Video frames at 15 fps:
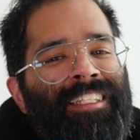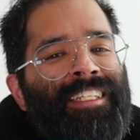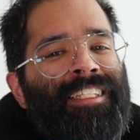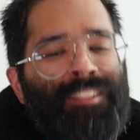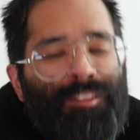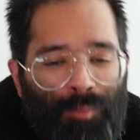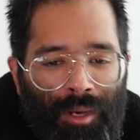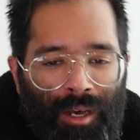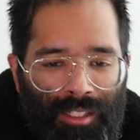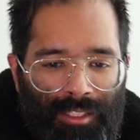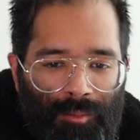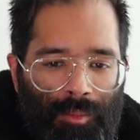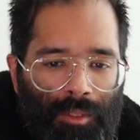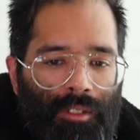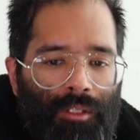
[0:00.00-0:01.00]
is
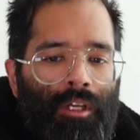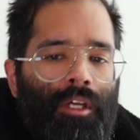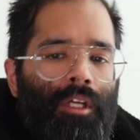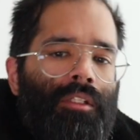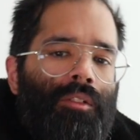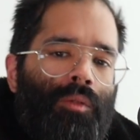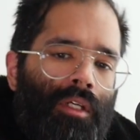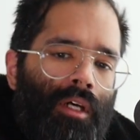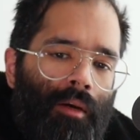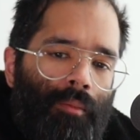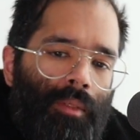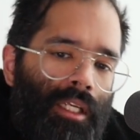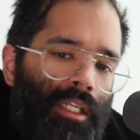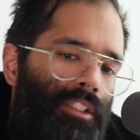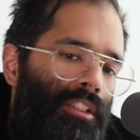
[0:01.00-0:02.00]
possible through a
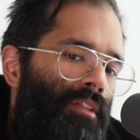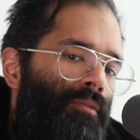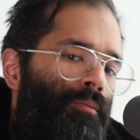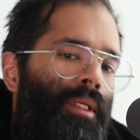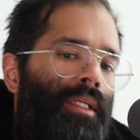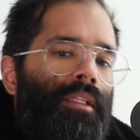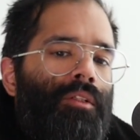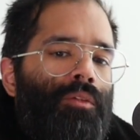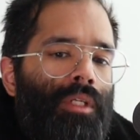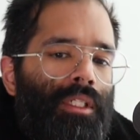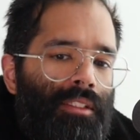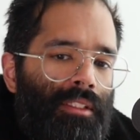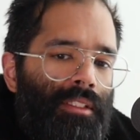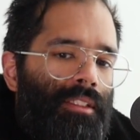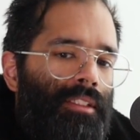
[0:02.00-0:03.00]
combination of picking the right
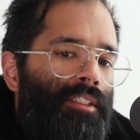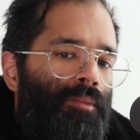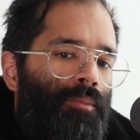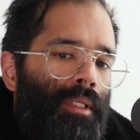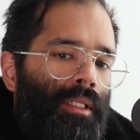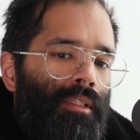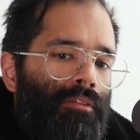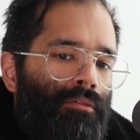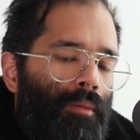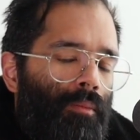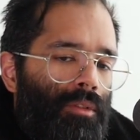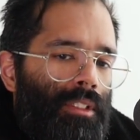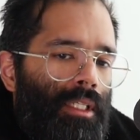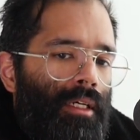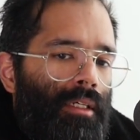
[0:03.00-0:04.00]
diseases, picking the right
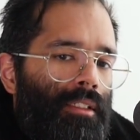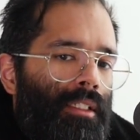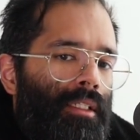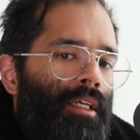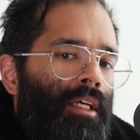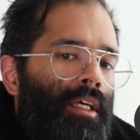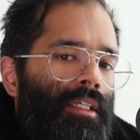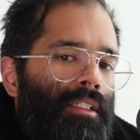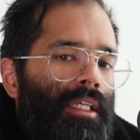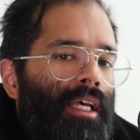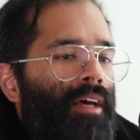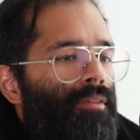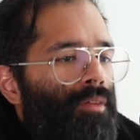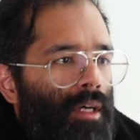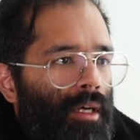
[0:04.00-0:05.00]
modality to
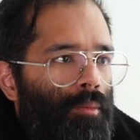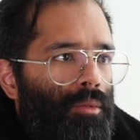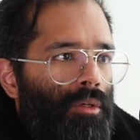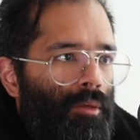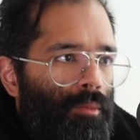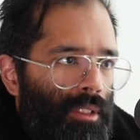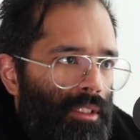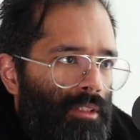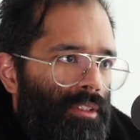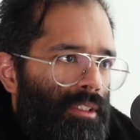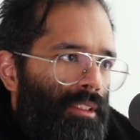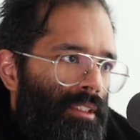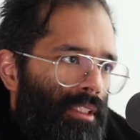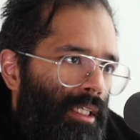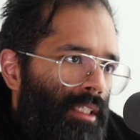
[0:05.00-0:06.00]
have a high probability of
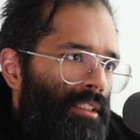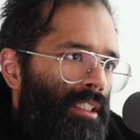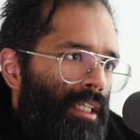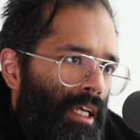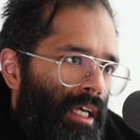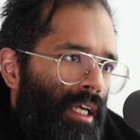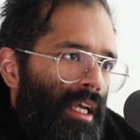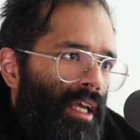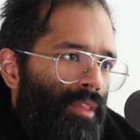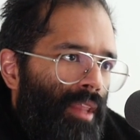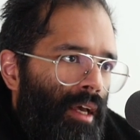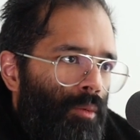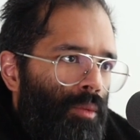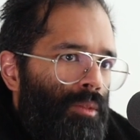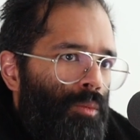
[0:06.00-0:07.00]
success. And
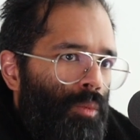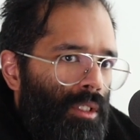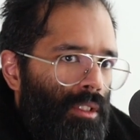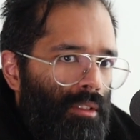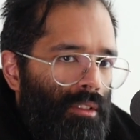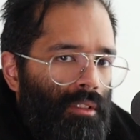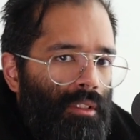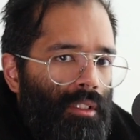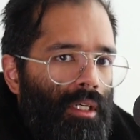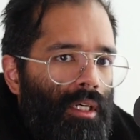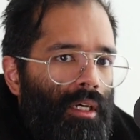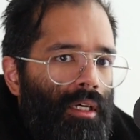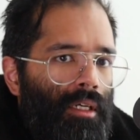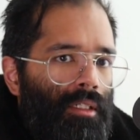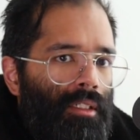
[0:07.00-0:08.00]
that was what
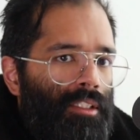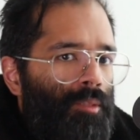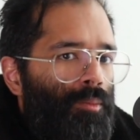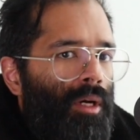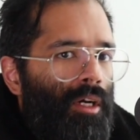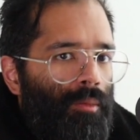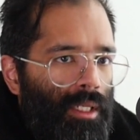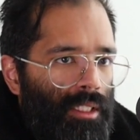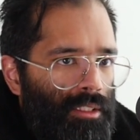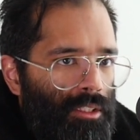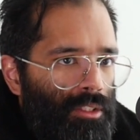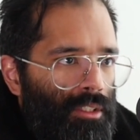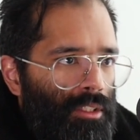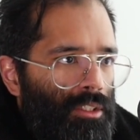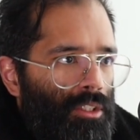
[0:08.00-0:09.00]
inspired my
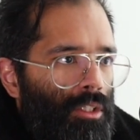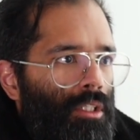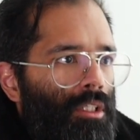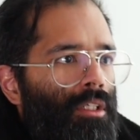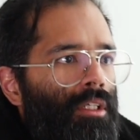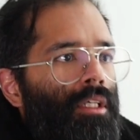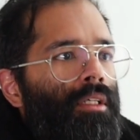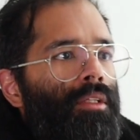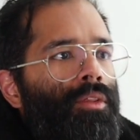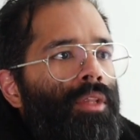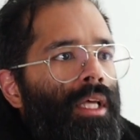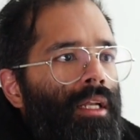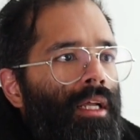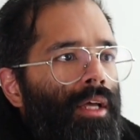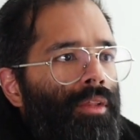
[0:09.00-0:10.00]
decision to start Kerna,
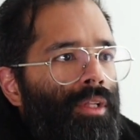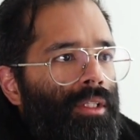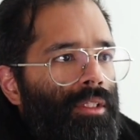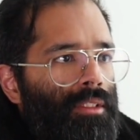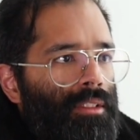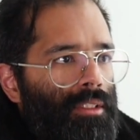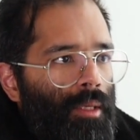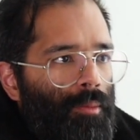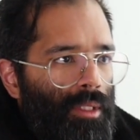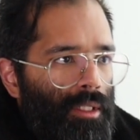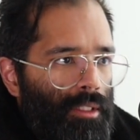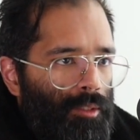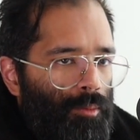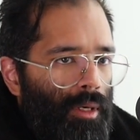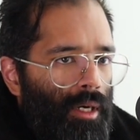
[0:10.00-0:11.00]
that I think the same thing
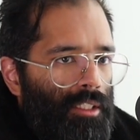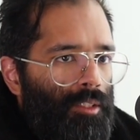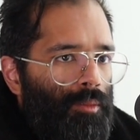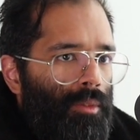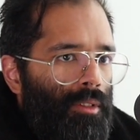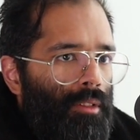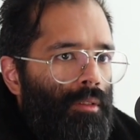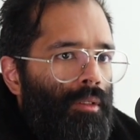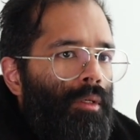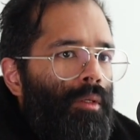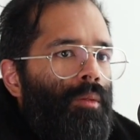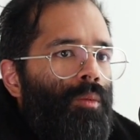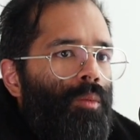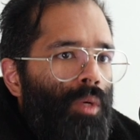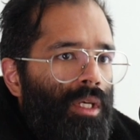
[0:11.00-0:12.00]
is possible
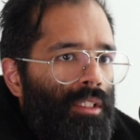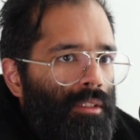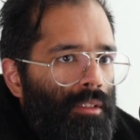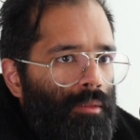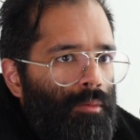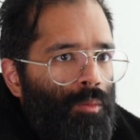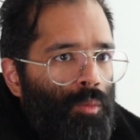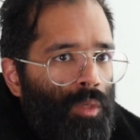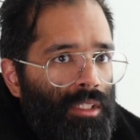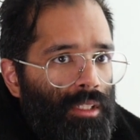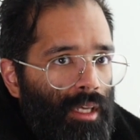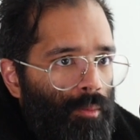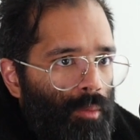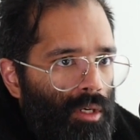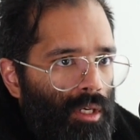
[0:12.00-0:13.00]
with
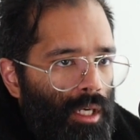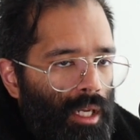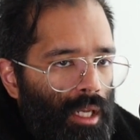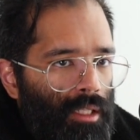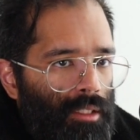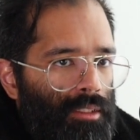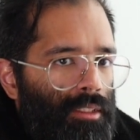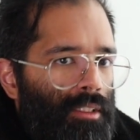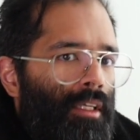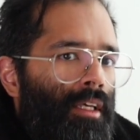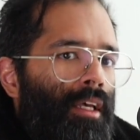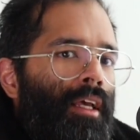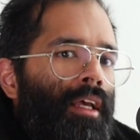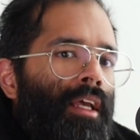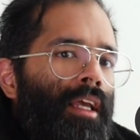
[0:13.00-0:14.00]
mRNAs,
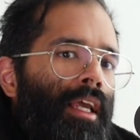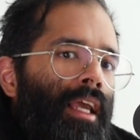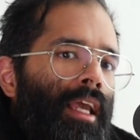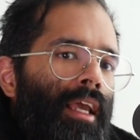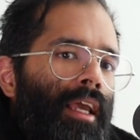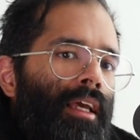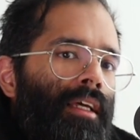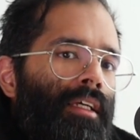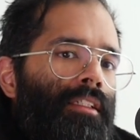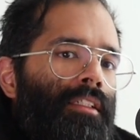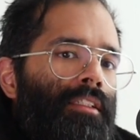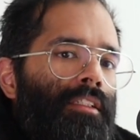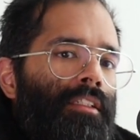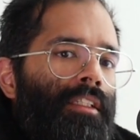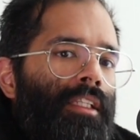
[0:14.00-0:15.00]

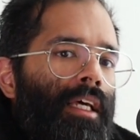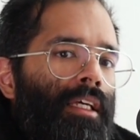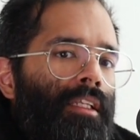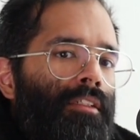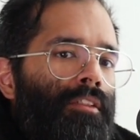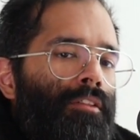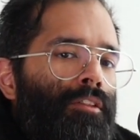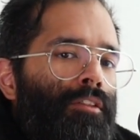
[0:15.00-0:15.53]
and that